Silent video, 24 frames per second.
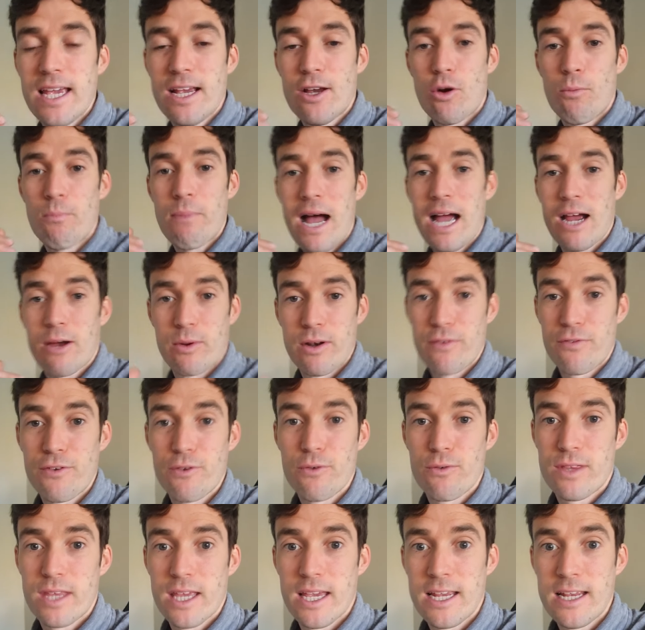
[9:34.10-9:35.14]
come back with a
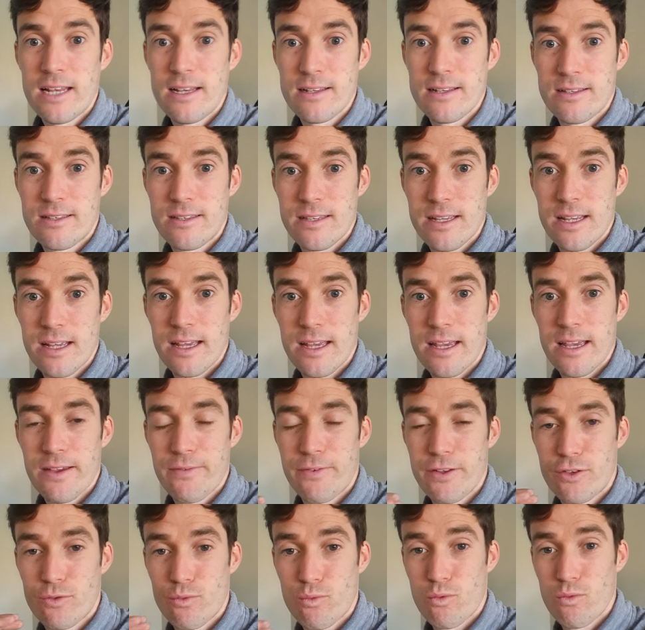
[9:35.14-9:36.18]
few things, if
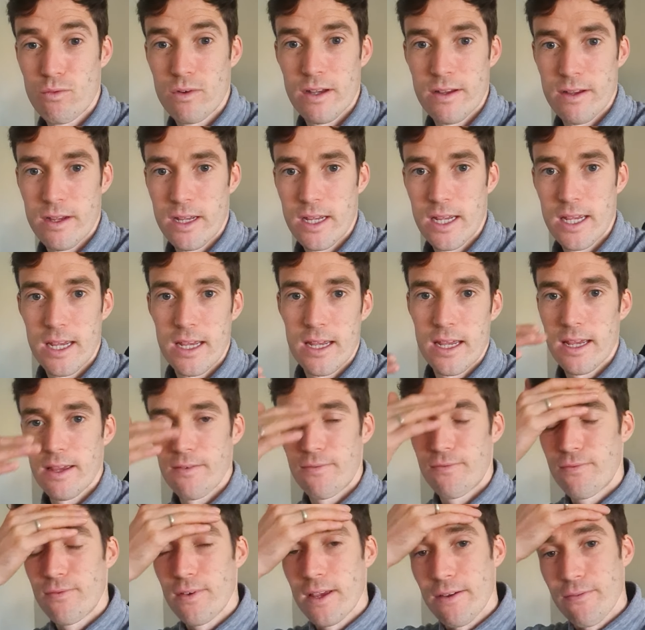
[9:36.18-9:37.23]
it
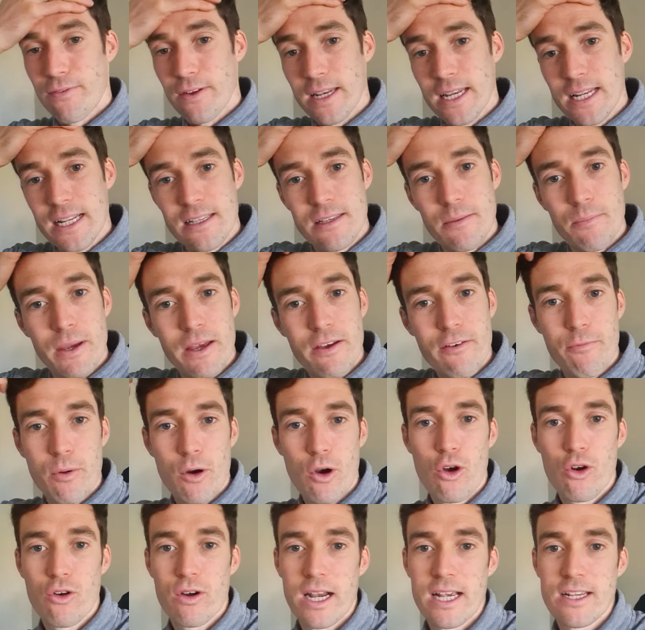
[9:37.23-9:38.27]
needs a bit of
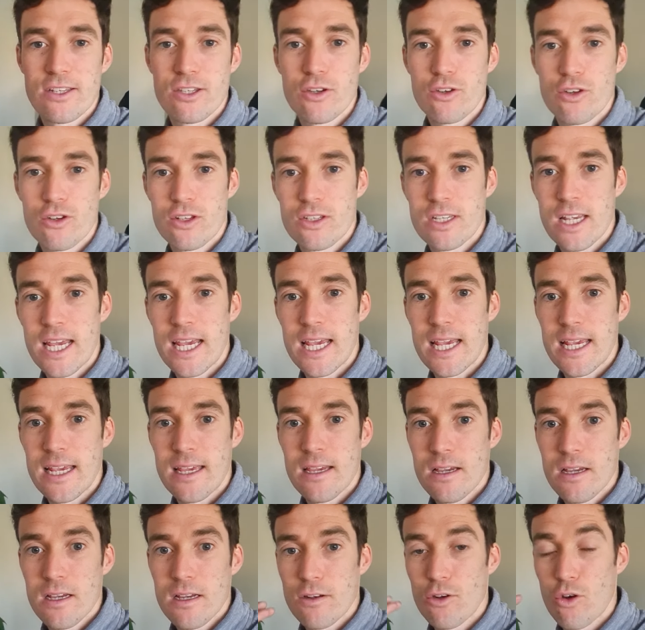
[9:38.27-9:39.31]
progress, you just say,
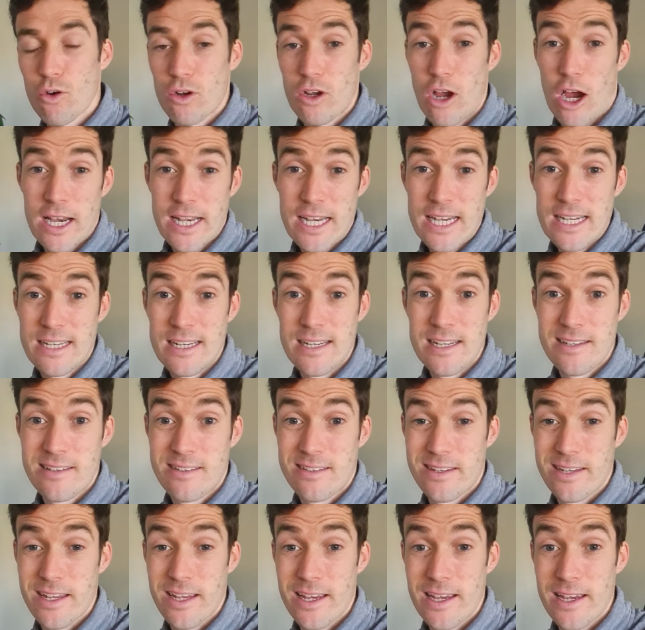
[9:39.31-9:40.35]
look, I need this
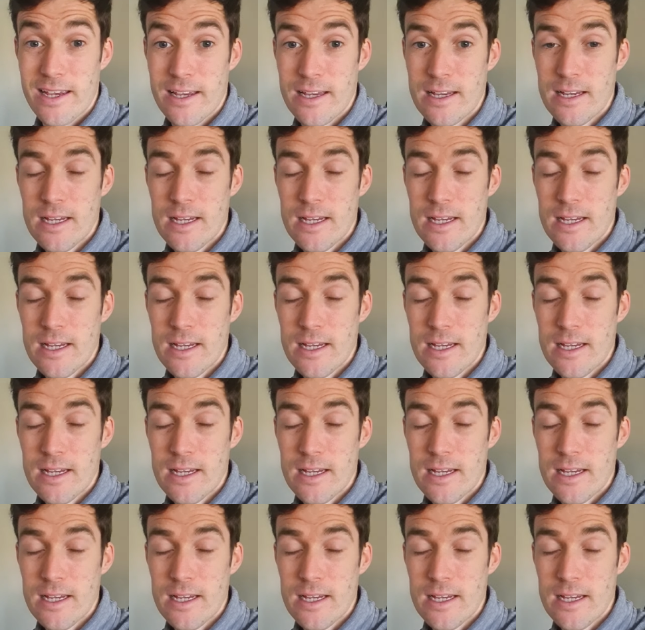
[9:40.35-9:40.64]
to